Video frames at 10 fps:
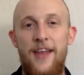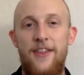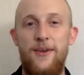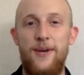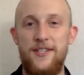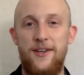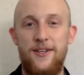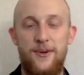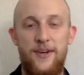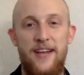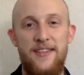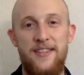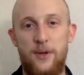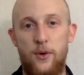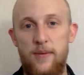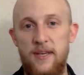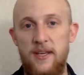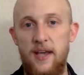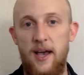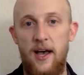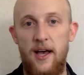The U.S. has also announced that they're going to be